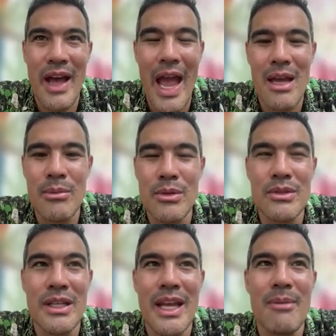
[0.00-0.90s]
able
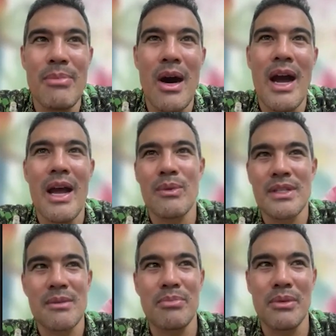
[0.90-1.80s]
to get by with
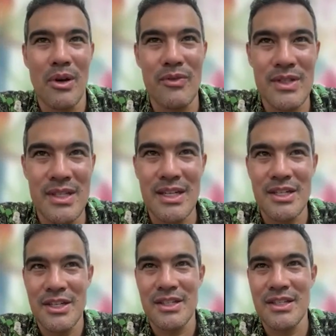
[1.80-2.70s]
simple
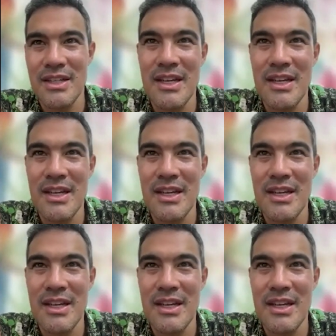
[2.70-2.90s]
conversations.